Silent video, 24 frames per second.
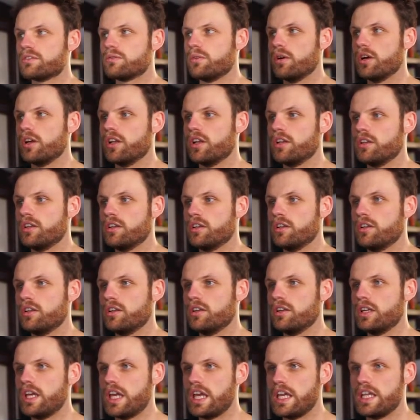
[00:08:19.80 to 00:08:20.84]
one,
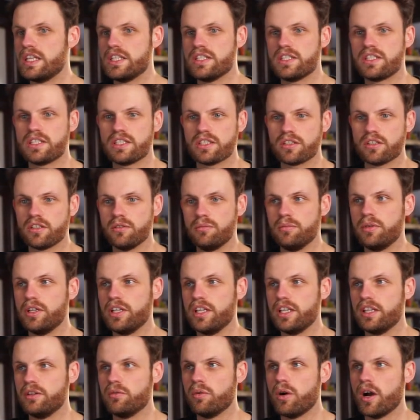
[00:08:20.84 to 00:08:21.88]
it's
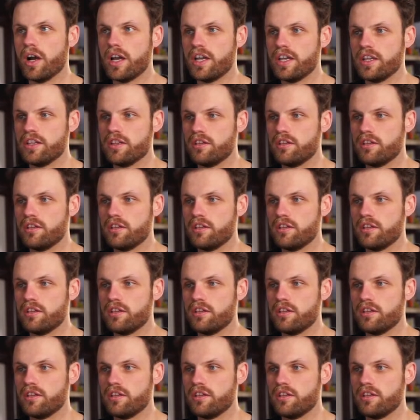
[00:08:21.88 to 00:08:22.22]
completely white.